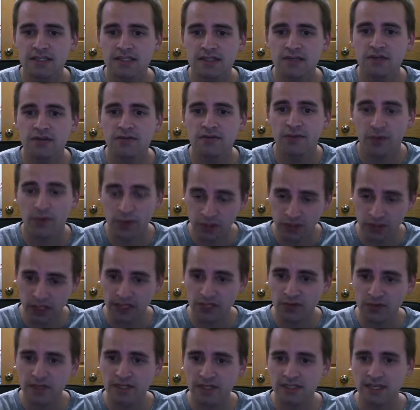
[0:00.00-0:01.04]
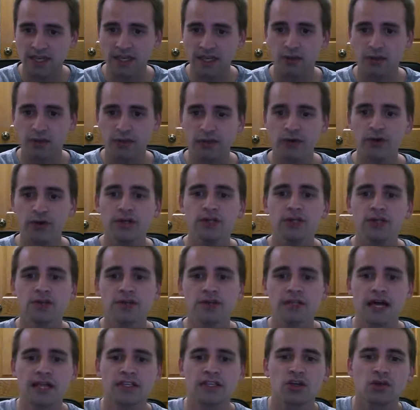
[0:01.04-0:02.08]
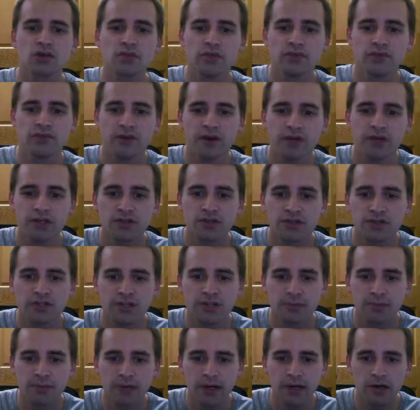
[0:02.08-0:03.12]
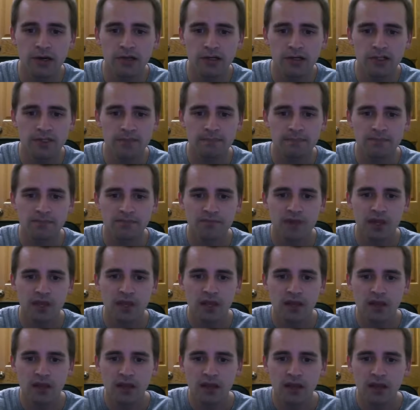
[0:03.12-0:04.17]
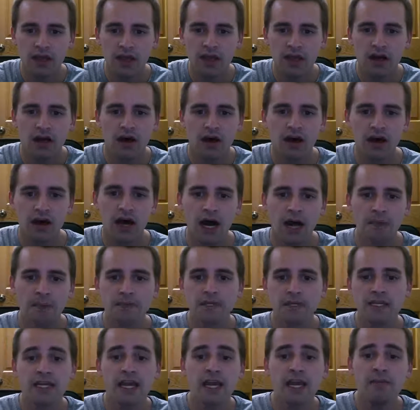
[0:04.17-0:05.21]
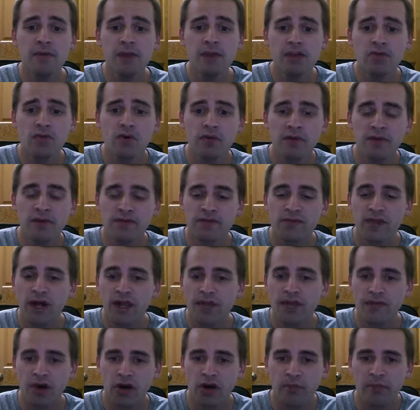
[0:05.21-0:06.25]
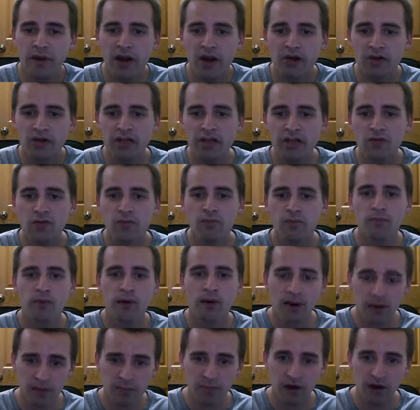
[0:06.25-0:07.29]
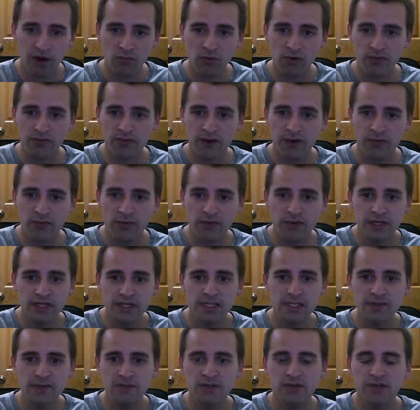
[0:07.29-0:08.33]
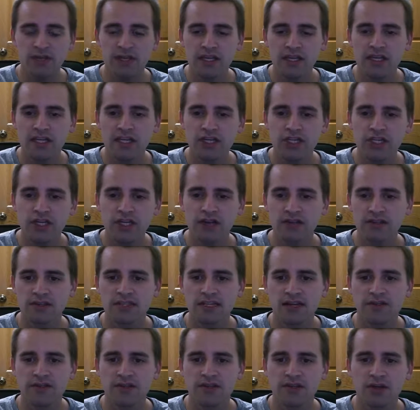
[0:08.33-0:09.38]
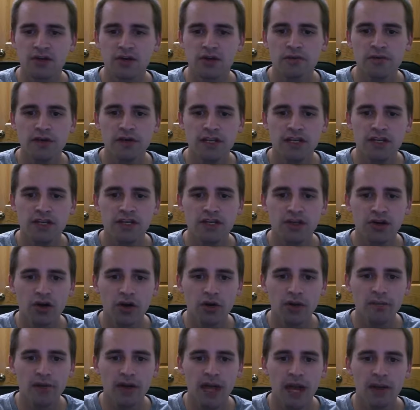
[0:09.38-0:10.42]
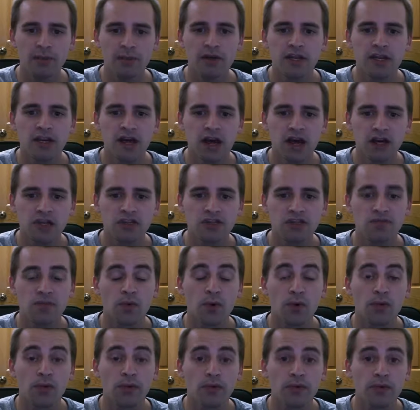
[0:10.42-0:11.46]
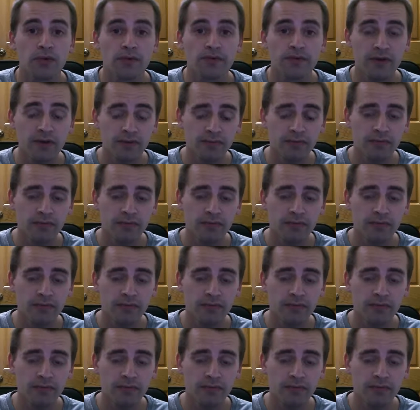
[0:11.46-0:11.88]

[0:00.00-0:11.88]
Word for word: for July 22nd with 32 slots open for interested players. Uh, Optic Gaming will be flying their American Modern Warfare 3 team to the EGL 7 tournament in Europe happening August 4th through the 5th.